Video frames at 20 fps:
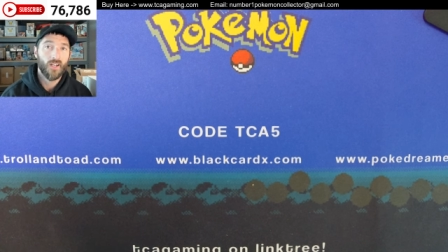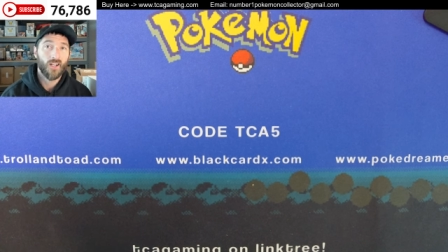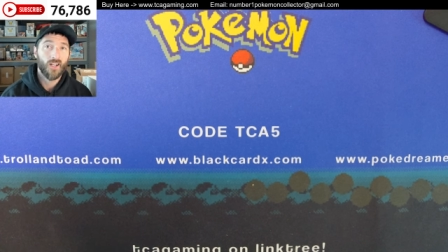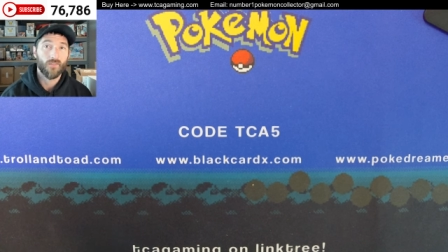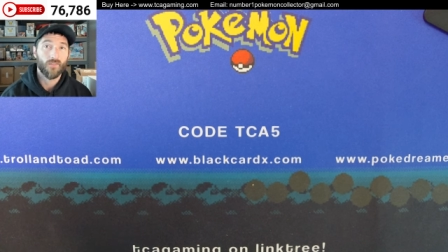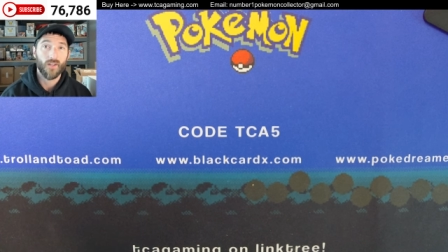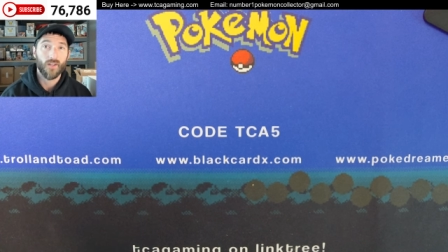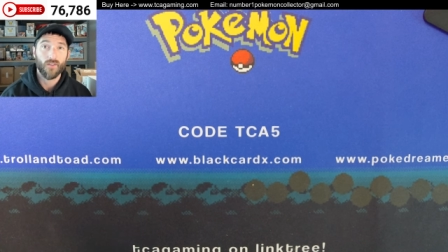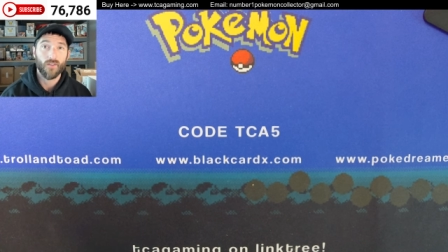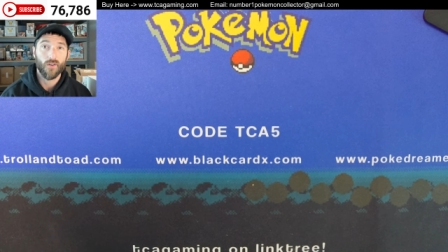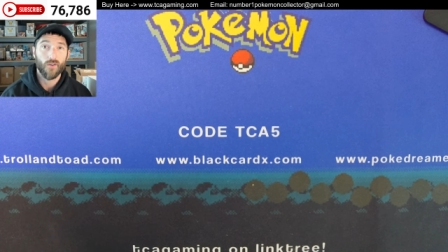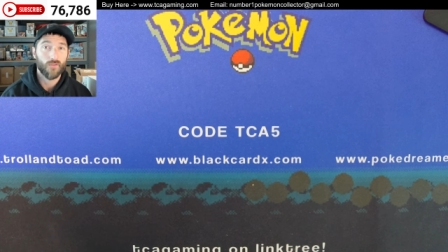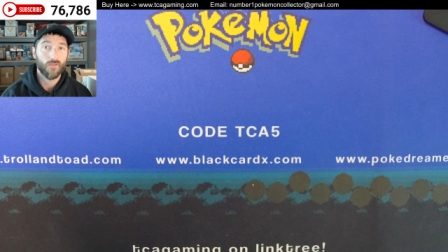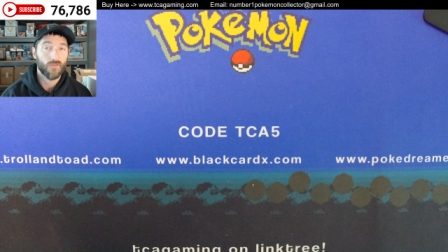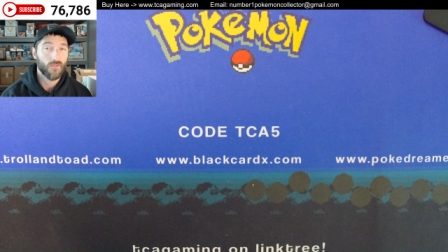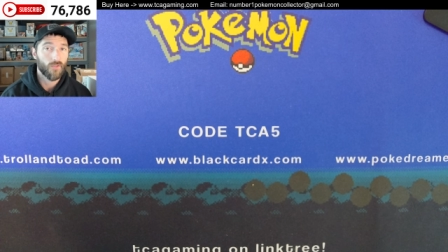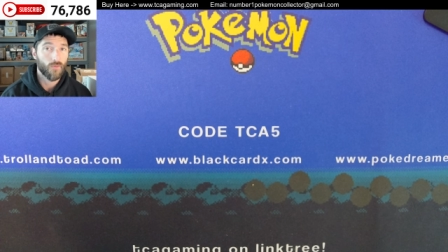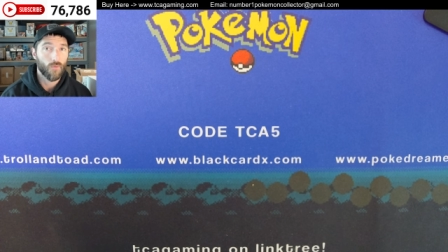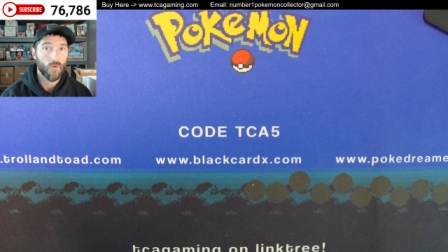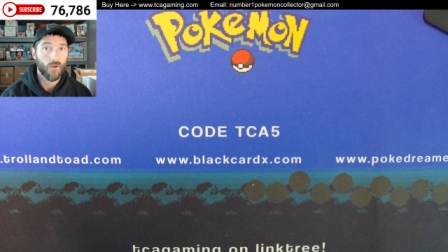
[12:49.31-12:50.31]
If I don't,
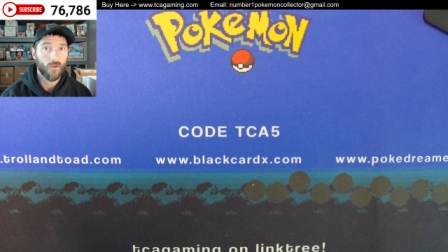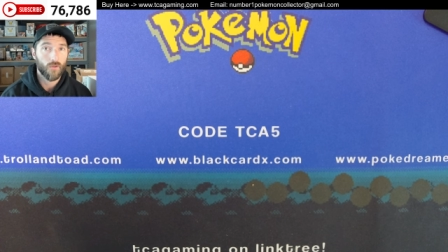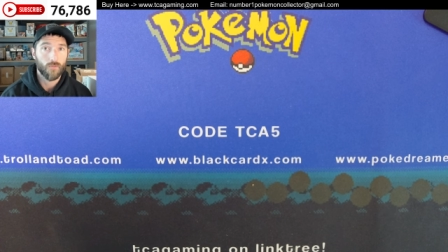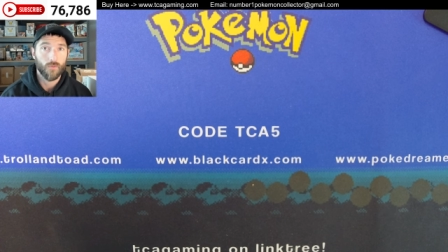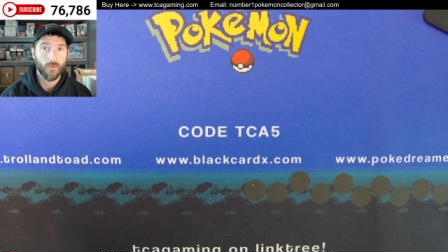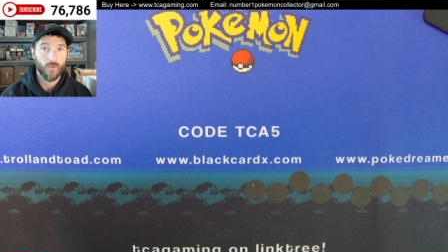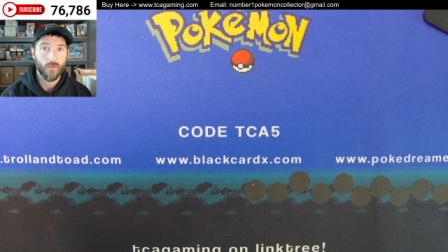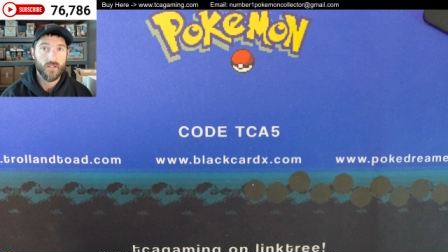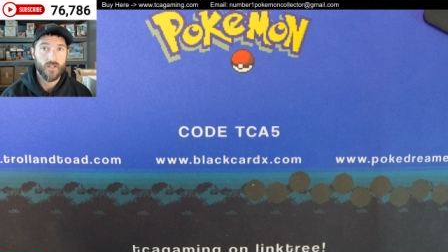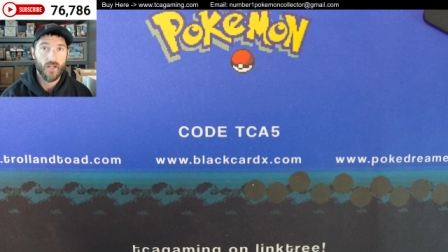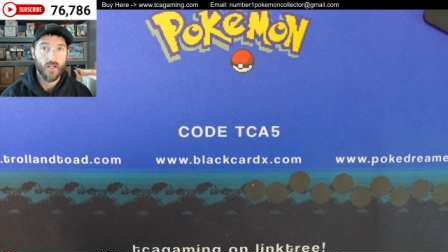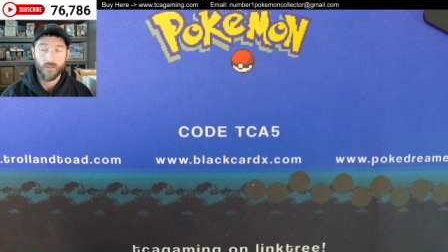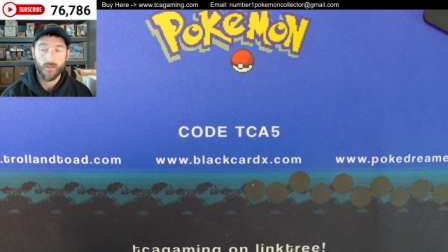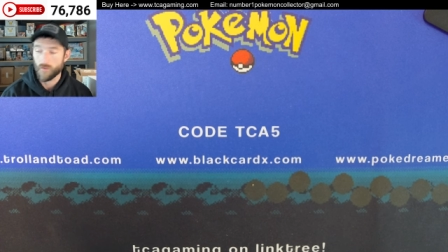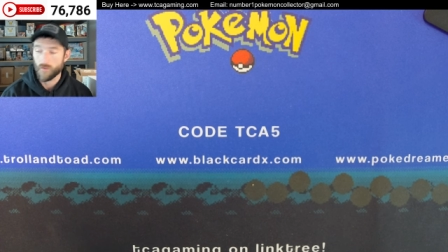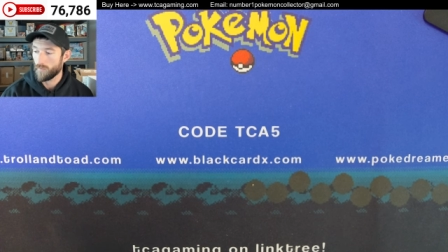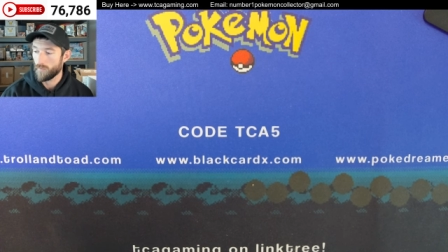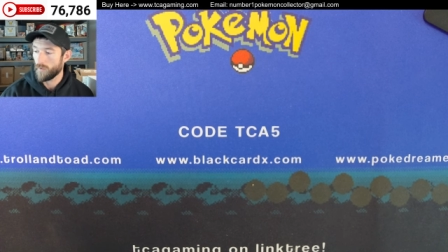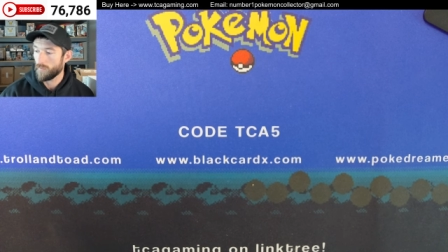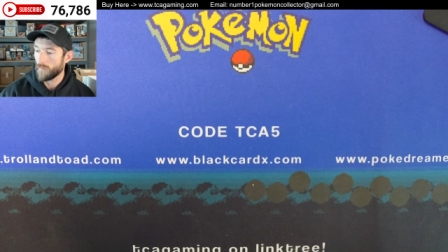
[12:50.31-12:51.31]
you're welcome to reach out to me.